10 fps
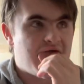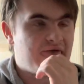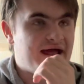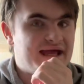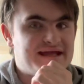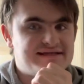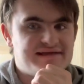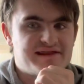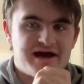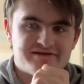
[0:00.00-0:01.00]
at
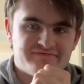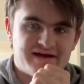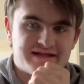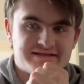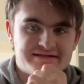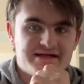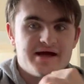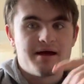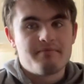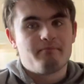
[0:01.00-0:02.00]
18,000 fans.
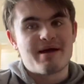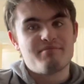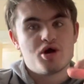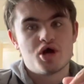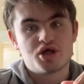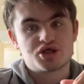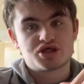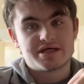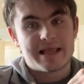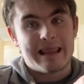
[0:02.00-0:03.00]
My merch,
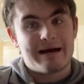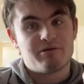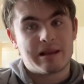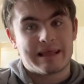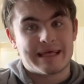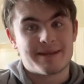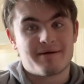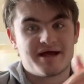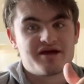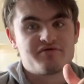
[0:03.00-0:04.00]
I'll put a link in the
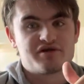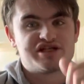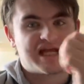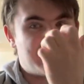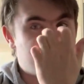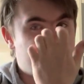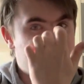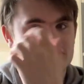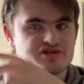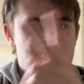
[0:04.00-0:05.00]
bio if you want to check it out. I've
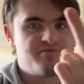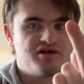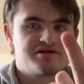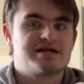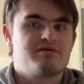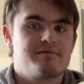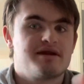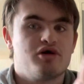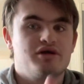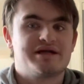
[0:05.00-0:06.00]
only got two products at the moment,
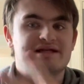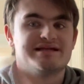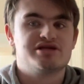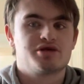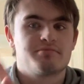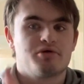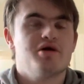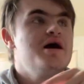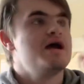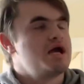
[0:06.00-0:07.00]
a hoodie and a t-shirt, but
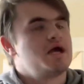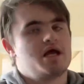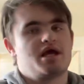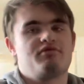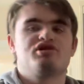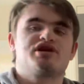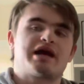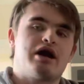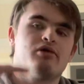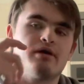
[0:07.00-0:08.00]
if you want to check it
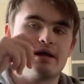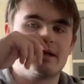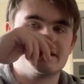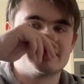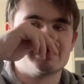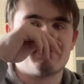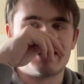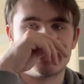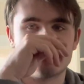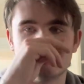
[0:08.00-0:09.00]
out, it's in the
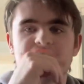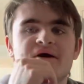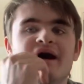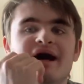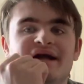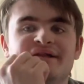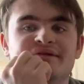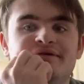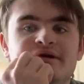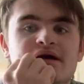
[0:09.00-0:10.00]
bio.
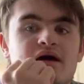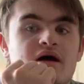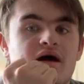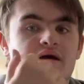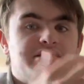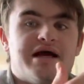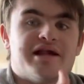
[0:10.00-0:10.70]
And yeah,